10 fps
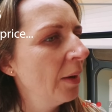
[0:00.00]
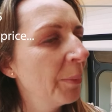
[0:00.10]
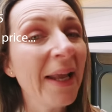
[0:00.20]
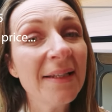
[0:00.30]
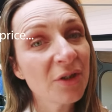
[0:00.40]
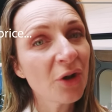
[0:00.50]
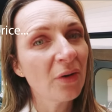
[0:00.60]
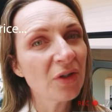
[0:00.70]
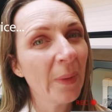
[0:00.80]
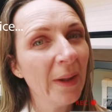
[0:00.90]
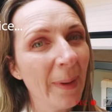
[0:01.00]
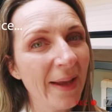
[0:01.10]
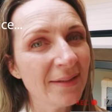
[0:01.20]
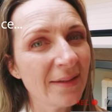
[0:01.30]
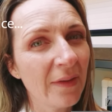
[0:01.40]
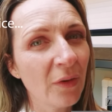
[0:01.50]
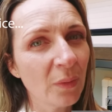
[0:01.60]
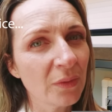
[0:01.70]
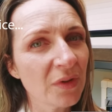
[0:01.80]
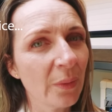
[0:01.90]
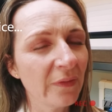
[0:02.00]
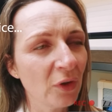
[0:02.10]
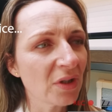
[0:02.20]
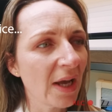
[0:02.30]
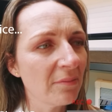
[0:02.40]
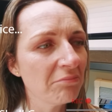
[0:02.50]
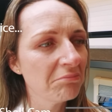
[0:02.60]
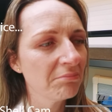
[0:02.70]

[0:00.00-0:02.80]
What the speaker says: but it is a shorter wheelbase than the other ones that we've looked at.